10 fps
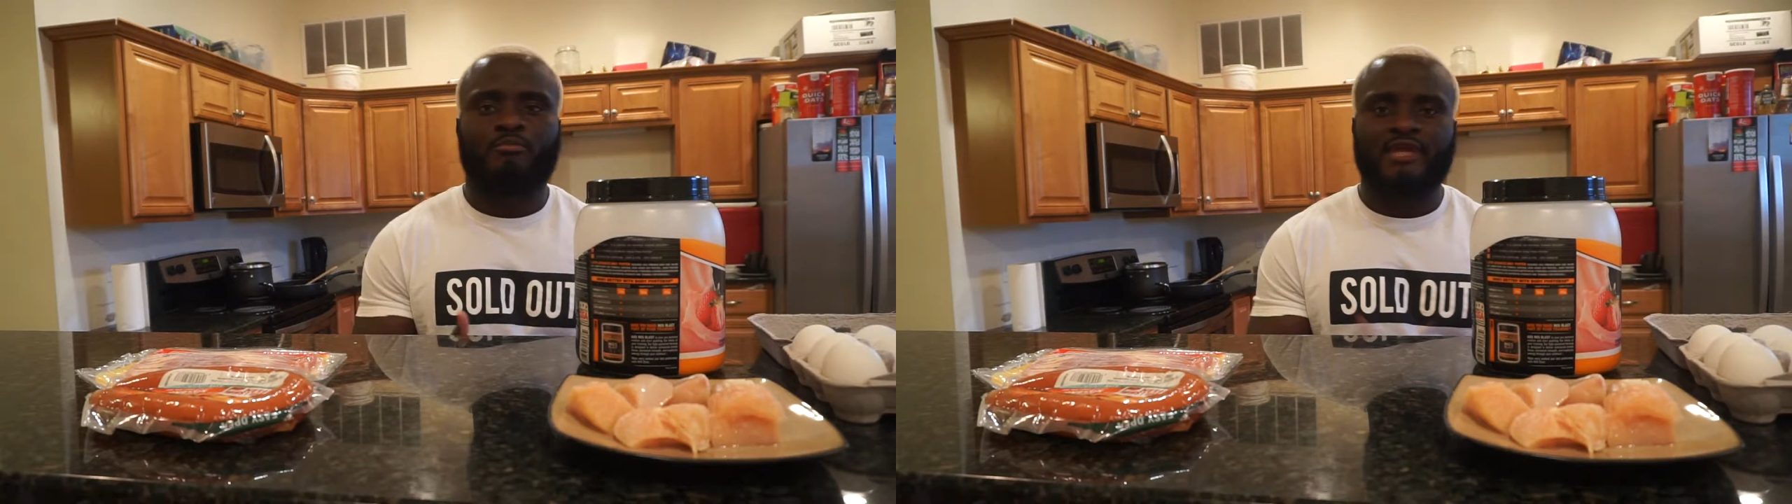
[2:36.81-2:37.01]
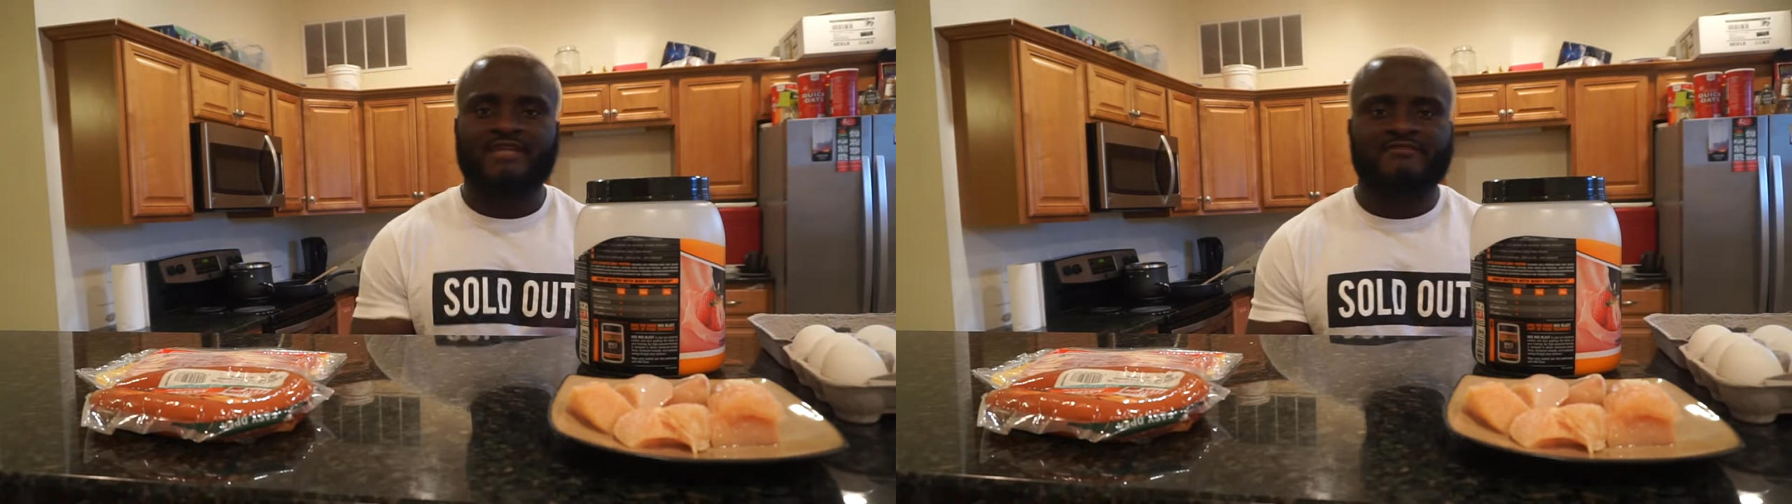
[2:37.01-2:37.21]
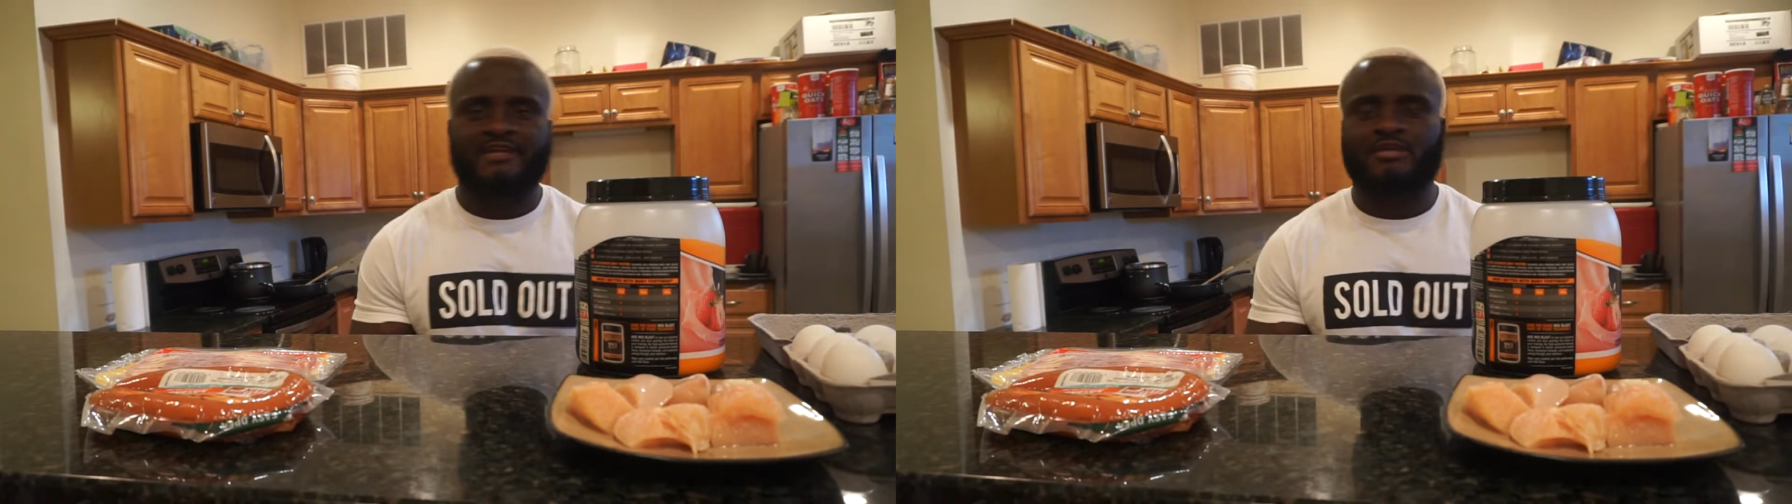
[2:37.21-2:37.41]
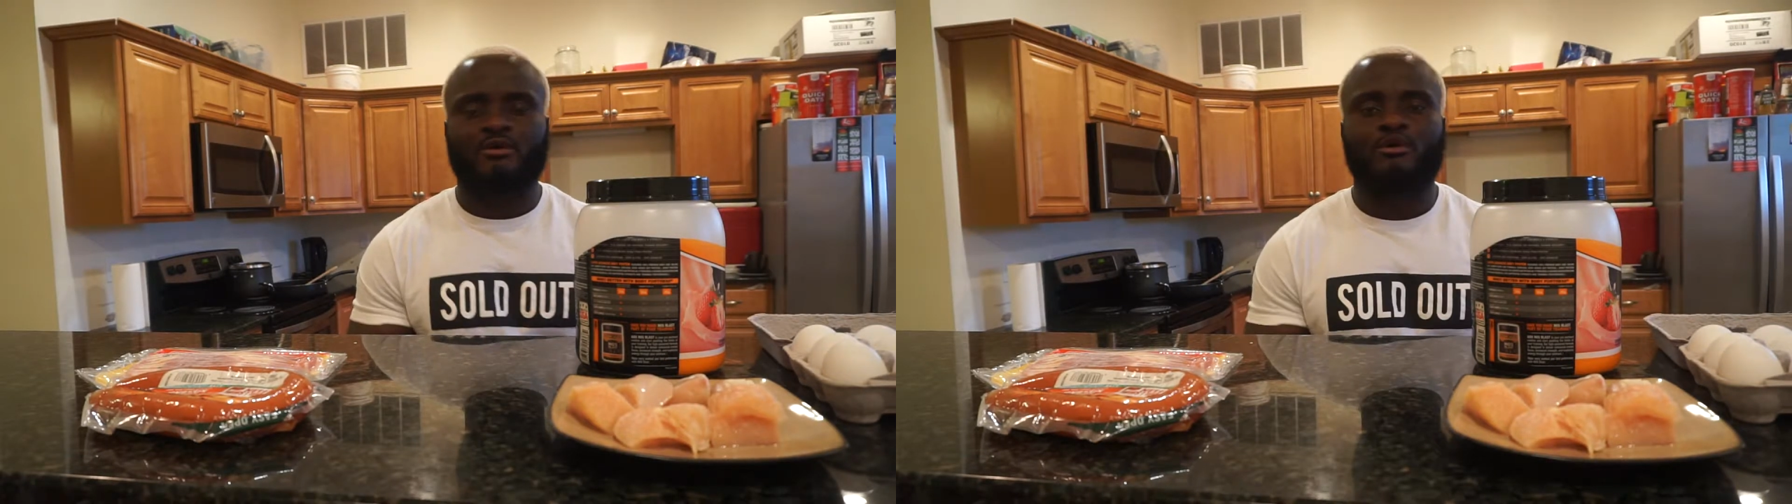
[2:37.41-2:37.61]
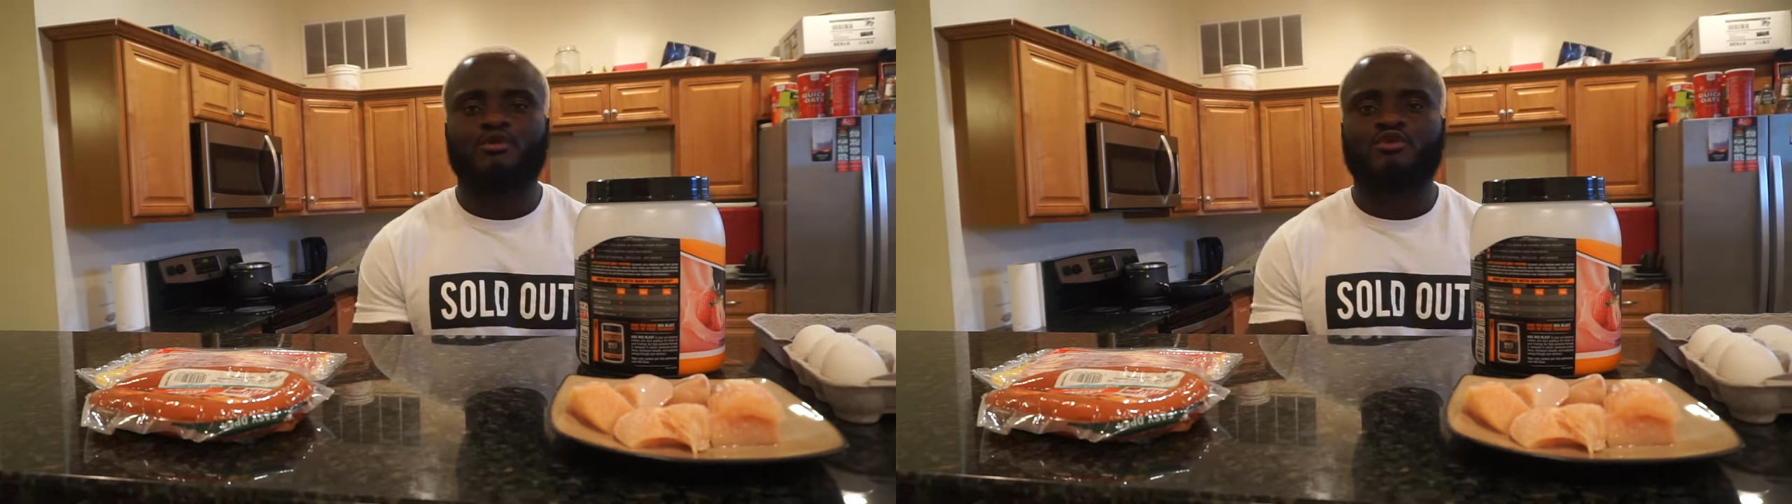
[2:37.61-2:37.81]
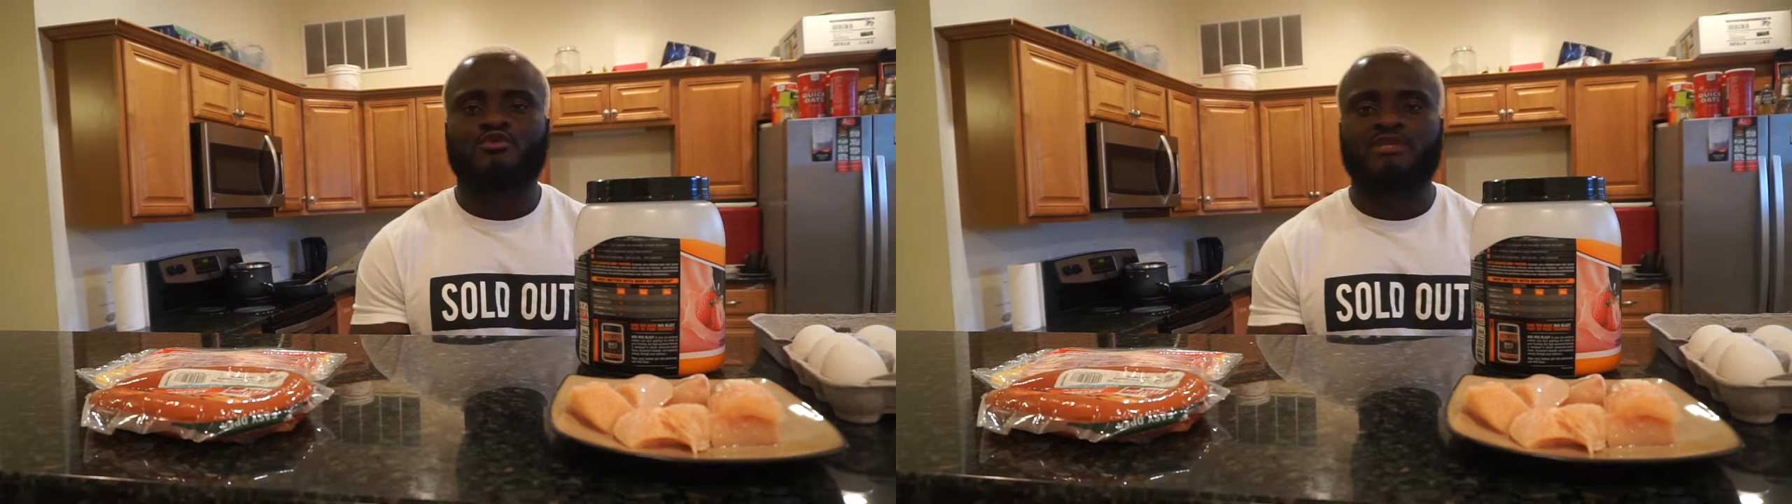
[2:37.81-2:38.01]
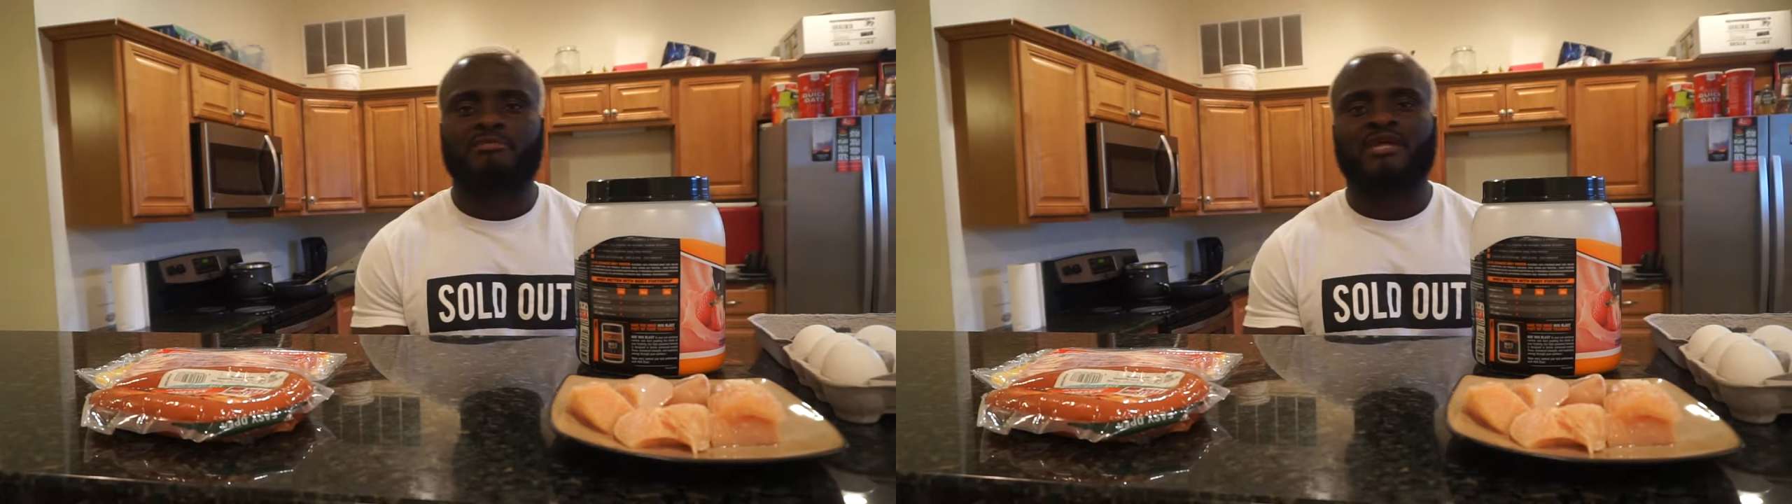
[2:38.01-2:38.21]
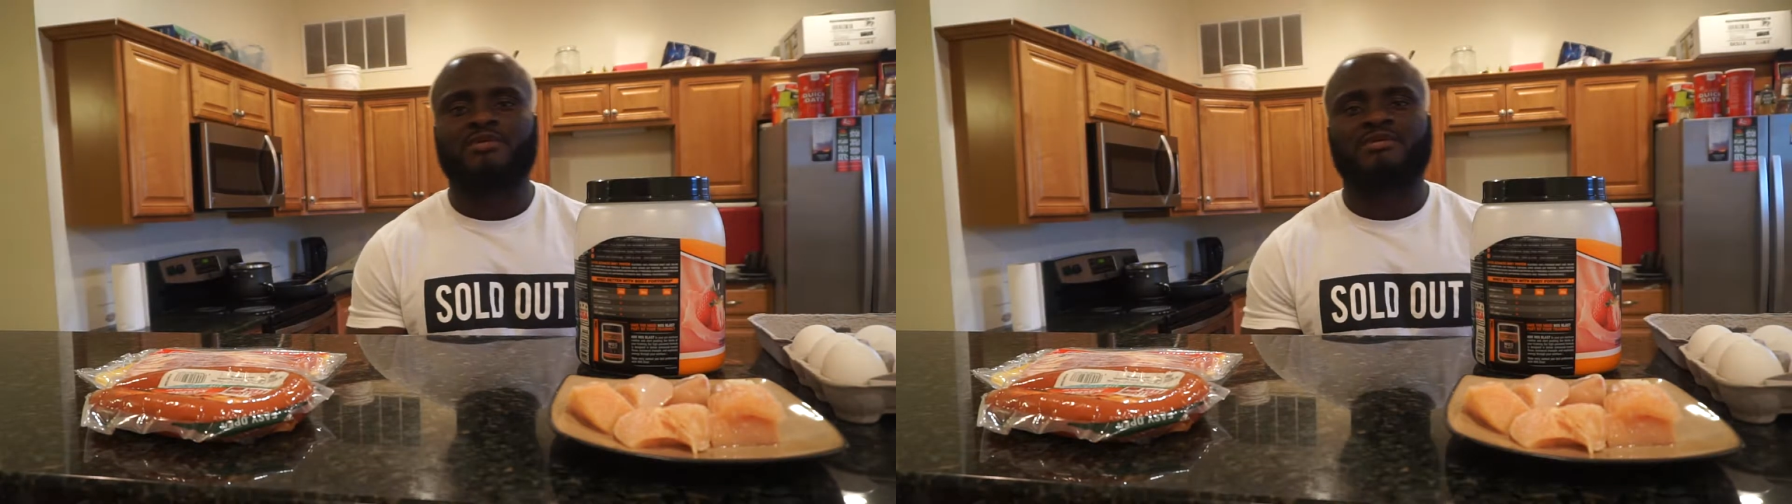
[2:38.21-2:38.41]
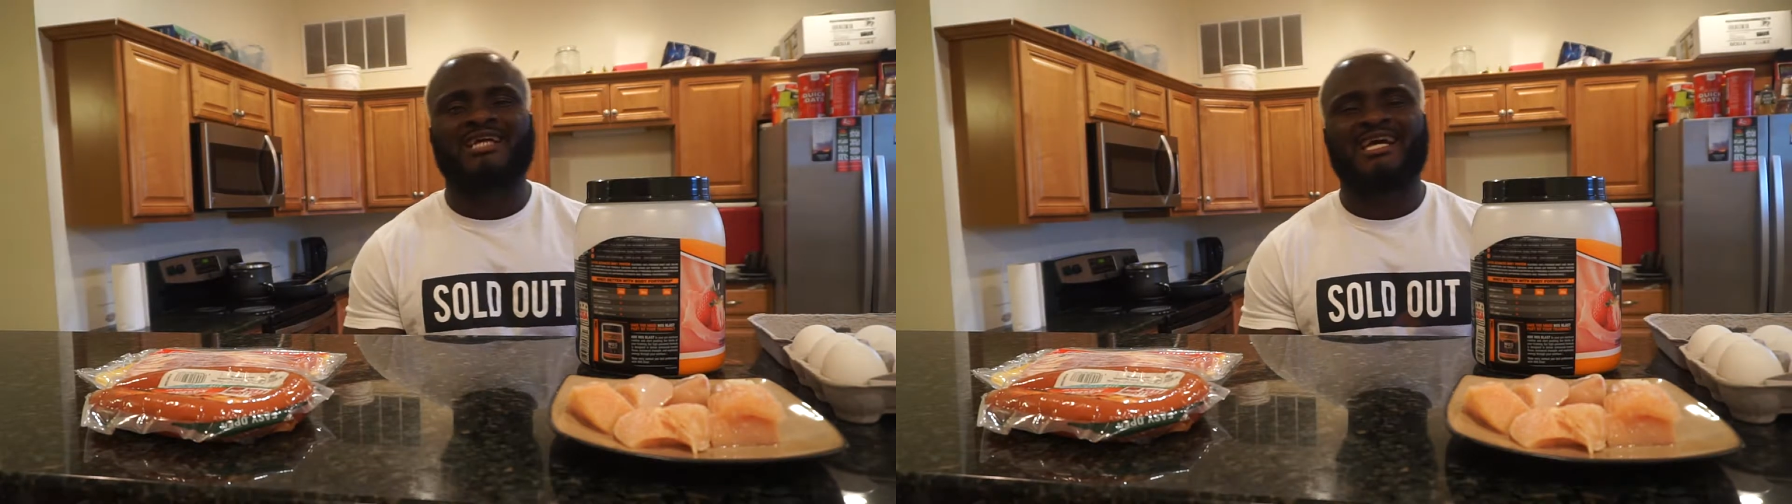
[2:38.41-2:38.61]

belly fat or lose weight by doing